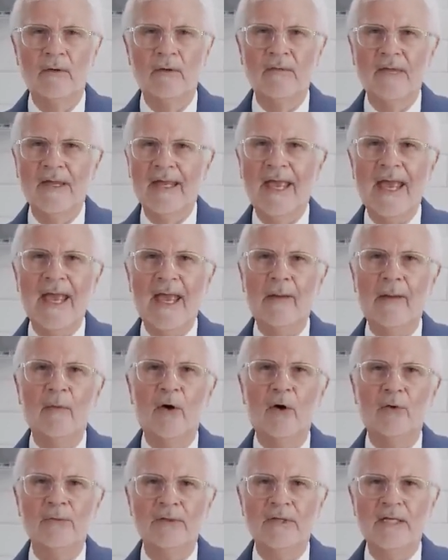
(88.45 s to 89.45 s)
the
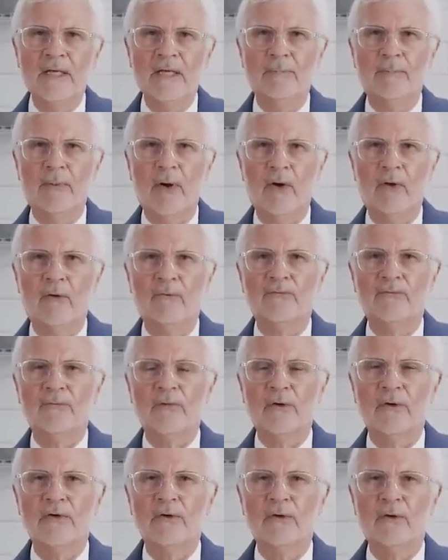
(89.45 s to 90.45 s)
ammo depot
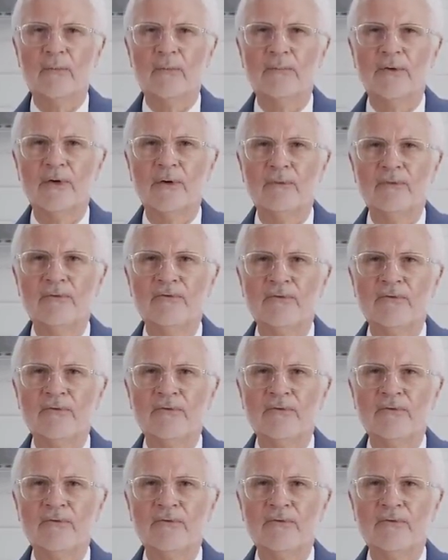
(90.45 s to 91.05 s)
for your immune